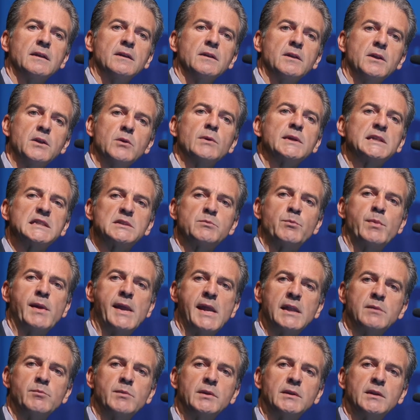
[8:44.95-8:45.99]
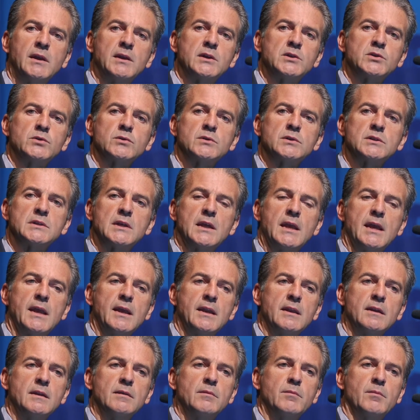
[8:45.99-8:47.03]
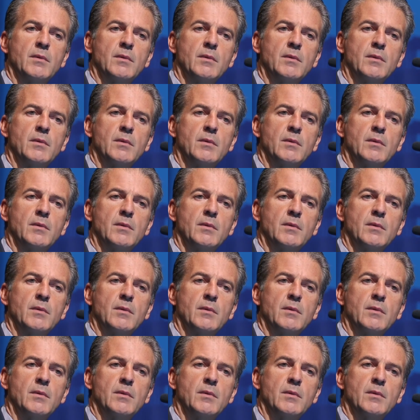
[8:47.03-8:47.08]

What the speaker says: USP8 mutations in